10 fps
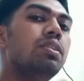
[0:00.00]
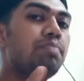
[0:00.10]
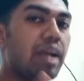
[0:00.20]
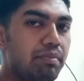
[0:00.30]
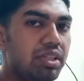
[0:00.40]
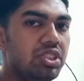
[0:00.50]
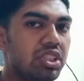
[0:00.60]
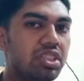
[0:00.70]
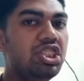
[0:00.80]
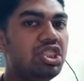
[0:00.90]
The primary
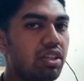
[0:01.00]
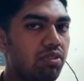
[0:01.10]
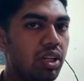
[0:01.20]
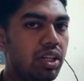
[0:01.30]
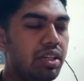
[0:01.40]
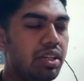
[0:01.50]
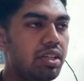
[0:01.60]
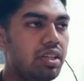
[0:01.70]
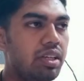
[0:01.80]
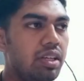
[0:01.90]
stain, crystal violet.
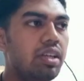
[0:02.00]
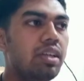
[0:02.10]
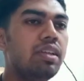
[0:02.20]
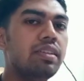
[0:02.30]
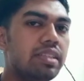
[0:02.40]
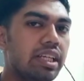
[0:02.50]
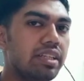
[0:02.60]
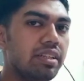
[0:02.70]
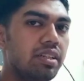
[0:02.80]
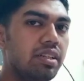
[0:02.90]

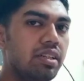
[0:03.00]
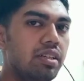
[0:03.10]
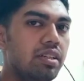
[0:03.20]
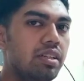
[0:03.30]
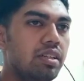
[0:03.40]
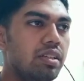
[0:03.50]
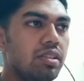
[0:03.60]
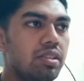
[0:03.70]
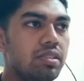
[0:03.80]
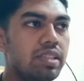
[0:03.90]
Then
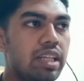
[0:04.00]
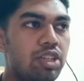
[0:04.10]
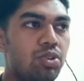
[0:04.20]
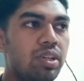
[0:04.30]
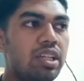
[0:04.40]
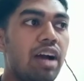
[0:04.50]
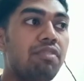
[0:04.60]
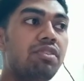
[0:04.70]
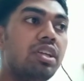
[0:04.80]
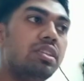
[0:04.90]
that's why
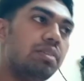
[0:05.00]
after